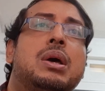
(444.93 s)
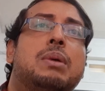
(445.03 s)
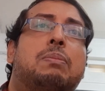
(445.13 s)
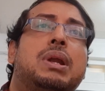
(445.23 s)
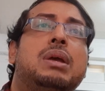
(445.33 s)

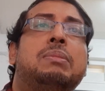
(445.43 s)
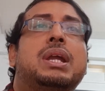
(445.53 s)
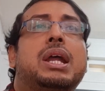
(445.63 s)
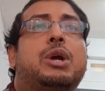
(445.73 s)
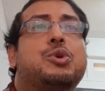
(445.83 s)

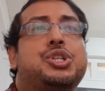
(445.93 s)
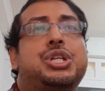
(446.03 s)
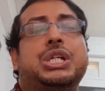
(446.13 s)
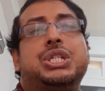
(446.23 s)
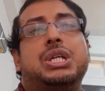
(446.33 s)
preliminary
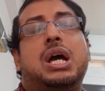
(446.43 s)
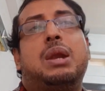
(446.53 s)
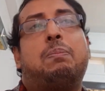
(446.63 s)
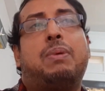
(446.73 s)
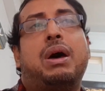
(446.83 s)
questions
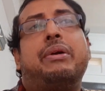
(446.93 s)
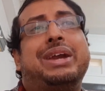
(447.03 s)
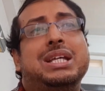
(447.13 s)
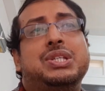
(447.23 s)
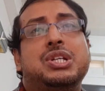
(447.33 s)
and
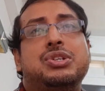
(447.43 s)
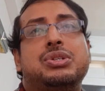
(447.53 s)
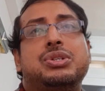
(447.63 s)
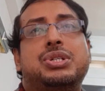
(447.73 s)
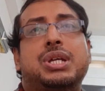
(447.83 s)
prioritizing
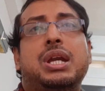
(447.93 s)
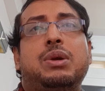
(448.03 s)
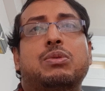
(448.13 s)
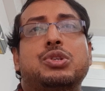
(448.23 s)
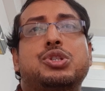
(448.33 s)

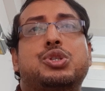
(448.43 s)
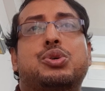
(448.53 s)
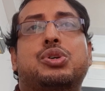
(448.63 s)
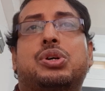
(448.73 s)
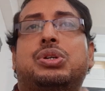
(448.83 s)
schedules so
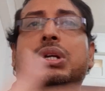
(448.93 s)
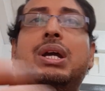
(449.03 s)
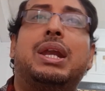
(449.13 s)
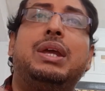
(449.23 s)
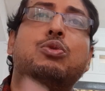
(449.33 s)
doctor
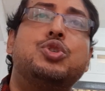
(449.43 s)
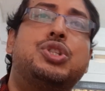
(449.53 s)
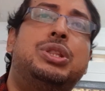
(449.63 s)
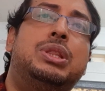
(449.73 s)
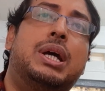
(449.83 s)
can use
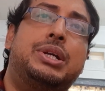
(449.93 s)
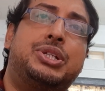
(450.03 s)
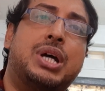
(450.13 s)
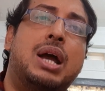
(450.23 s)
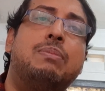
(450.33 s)
their
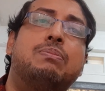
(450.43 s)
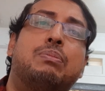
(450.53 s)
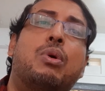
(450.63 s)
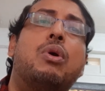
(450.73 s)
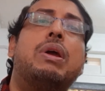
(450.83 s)
time
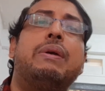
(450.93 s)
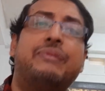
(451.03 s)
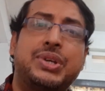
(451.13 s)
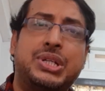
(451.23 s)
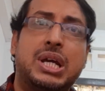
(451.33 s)
more
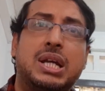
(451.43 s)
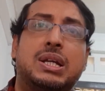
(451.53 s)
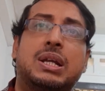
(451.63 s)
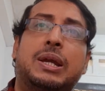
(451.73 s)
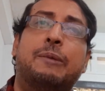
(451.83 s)

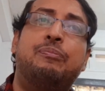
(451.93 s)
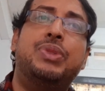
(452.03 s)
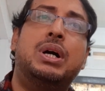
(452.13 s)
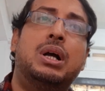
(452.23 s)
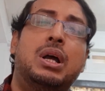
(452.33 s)
efficiently.
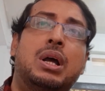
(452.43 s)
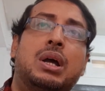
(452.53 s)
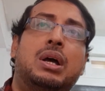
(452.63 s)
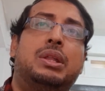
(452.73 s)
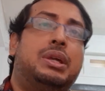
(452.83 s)

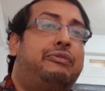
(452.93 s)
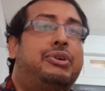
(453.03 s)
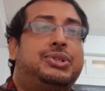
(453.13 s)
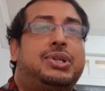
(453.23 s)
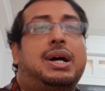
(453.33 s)
Then
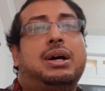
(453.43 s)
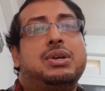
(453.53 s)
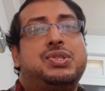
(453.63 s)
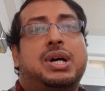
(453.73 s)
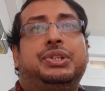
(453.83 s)
for
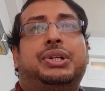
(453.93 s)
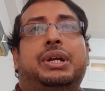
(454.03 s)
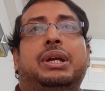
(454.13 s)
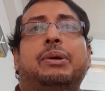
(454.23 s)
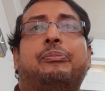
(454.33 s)

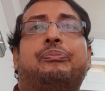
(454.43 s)
surgery